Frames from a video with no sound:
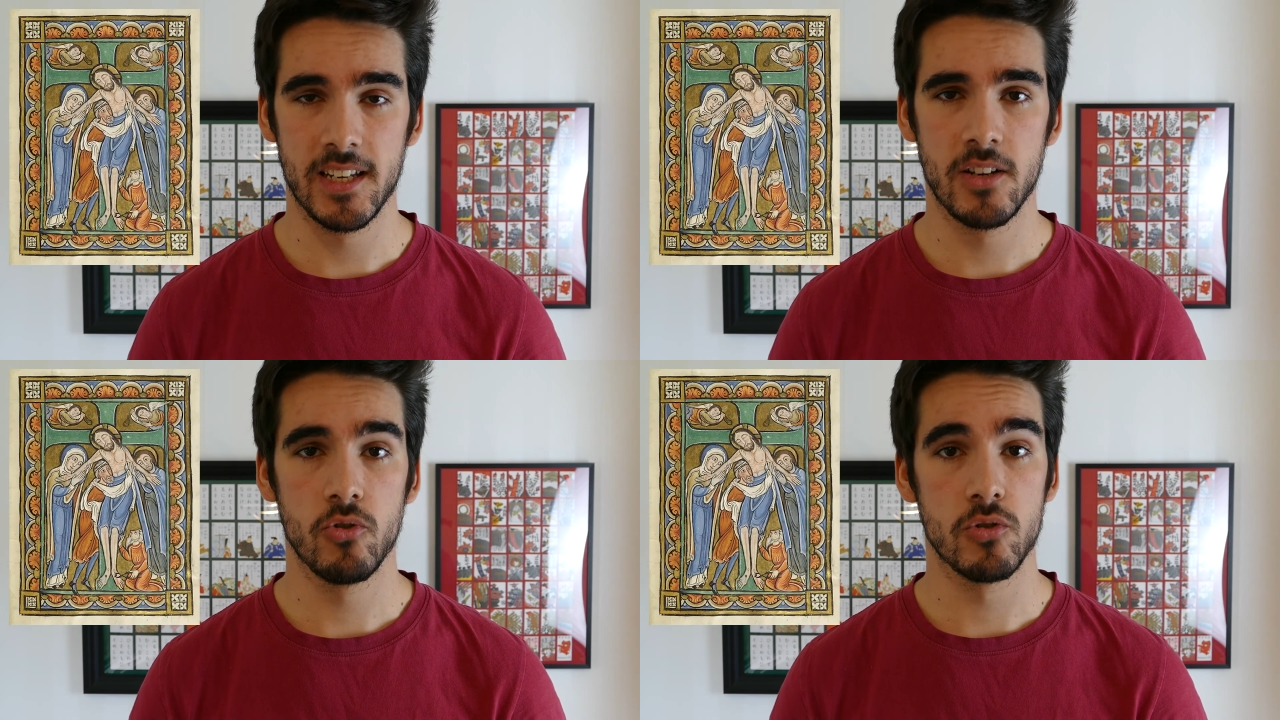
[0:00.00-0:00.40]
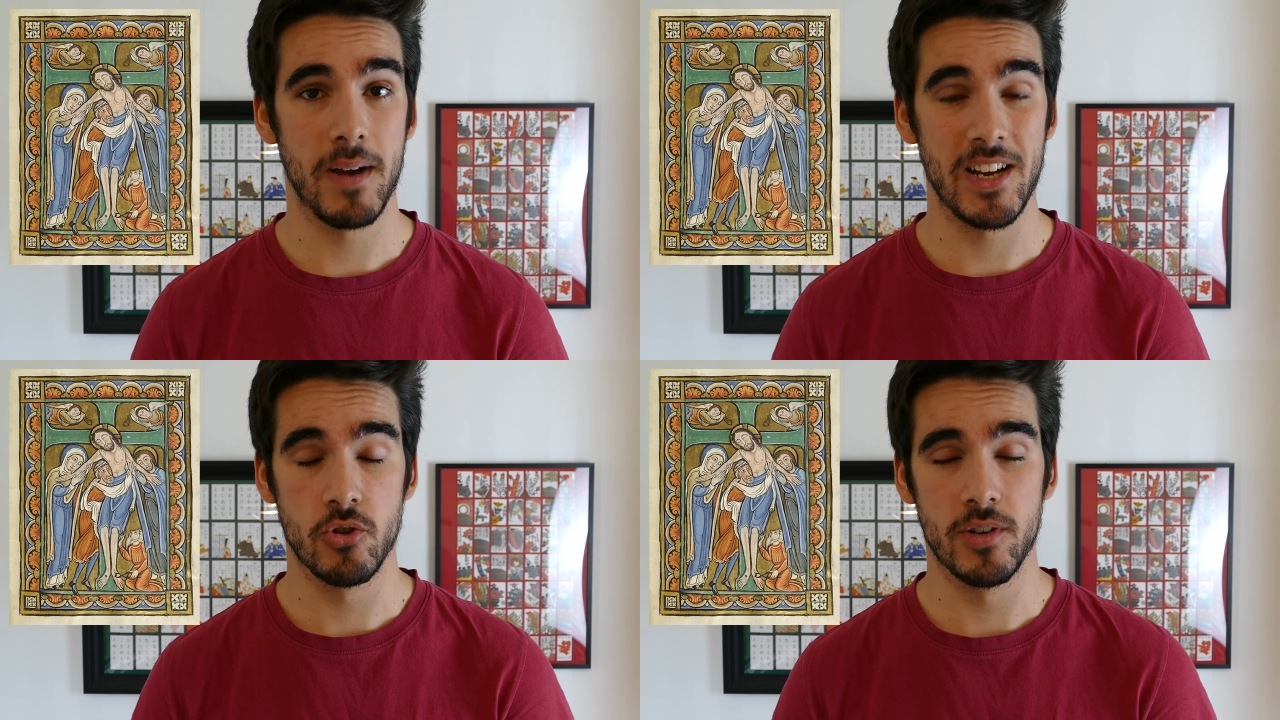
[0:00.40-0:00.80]
whose
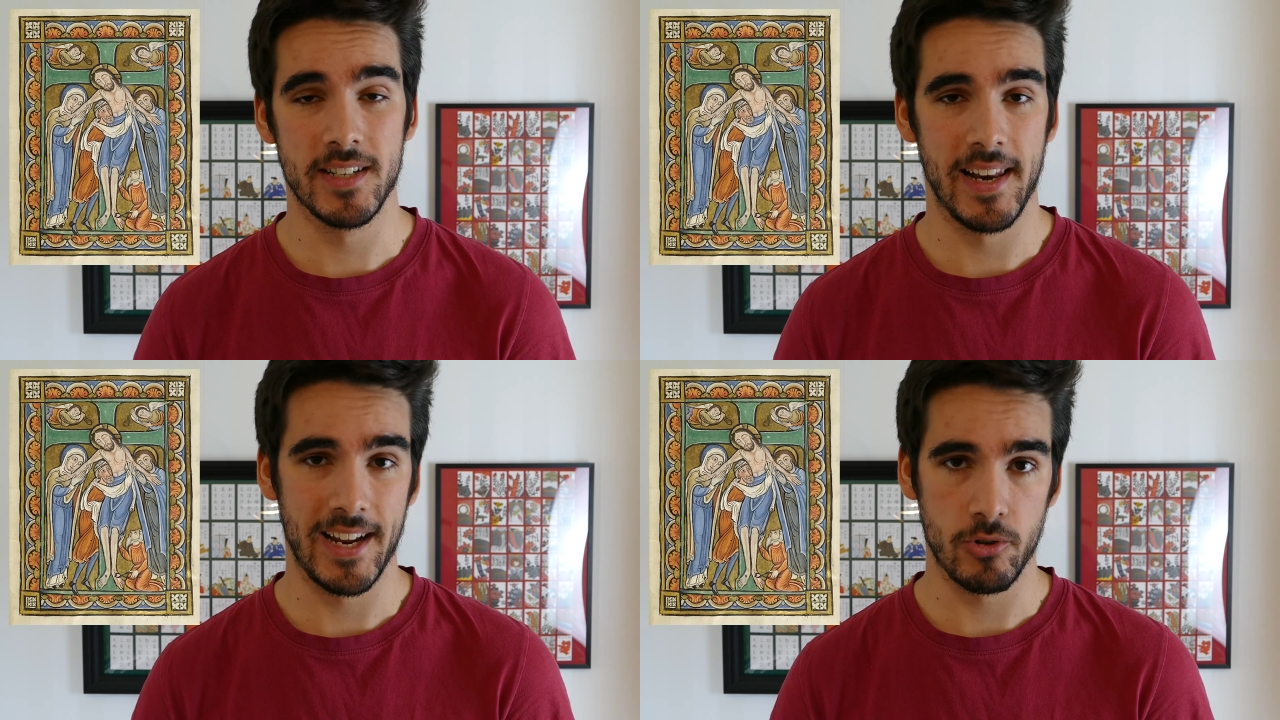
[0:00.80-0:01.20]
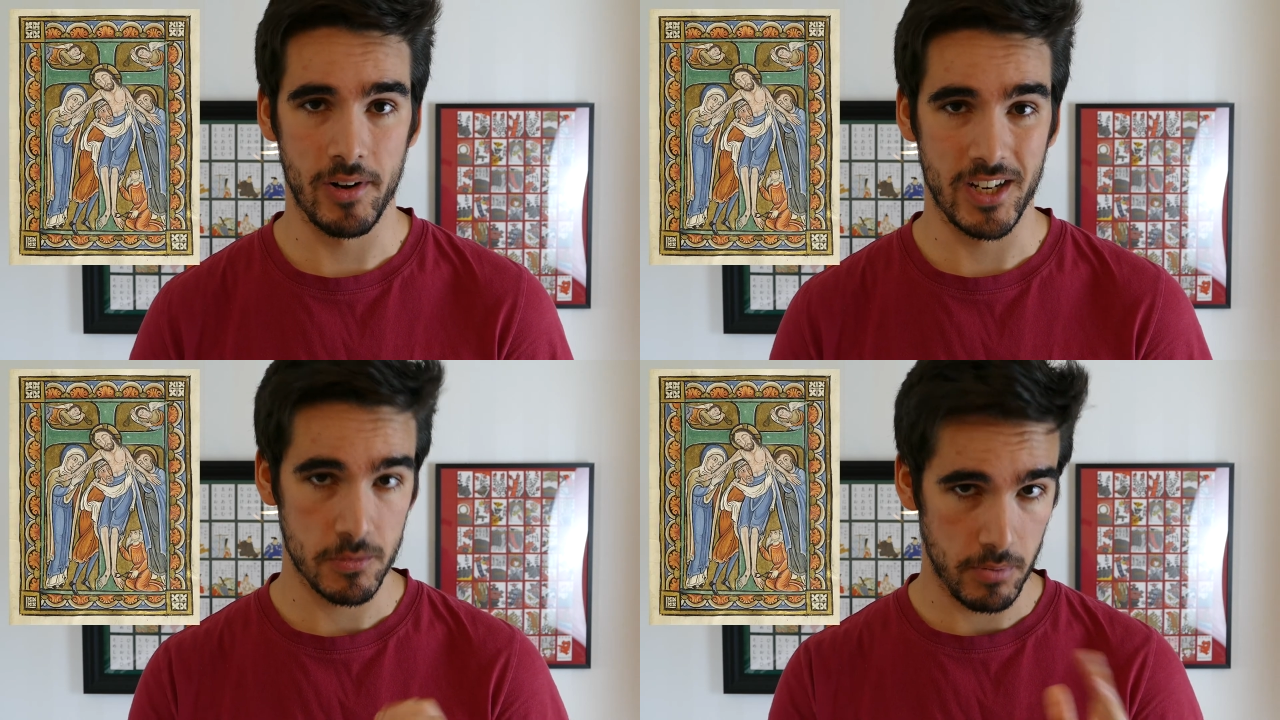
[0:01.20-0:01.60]
major intellectual
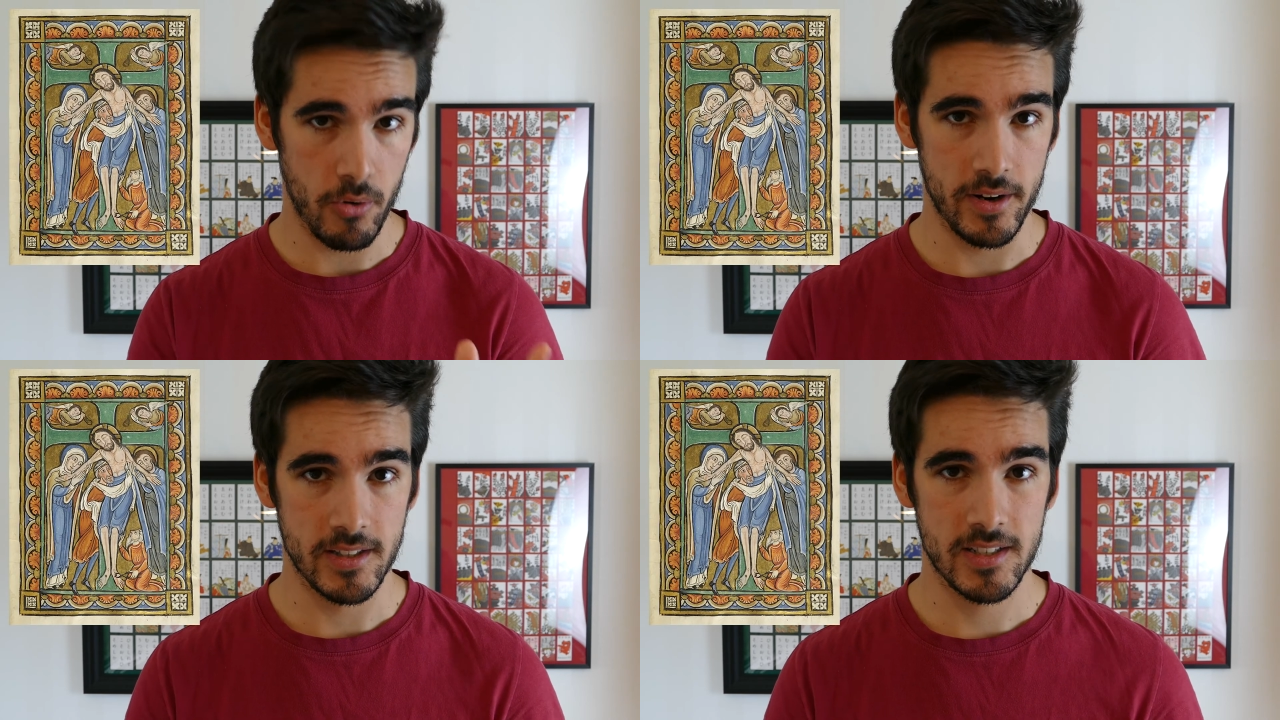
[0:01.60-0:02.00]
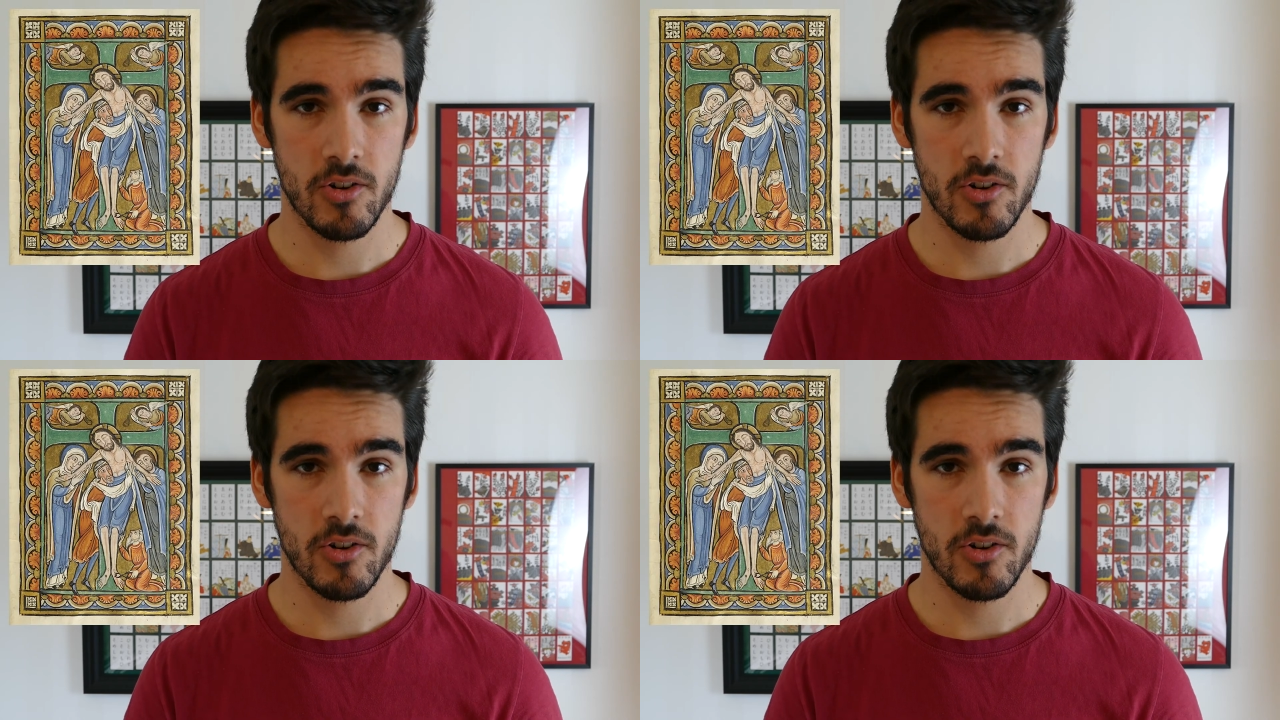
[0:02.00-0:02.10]
exponents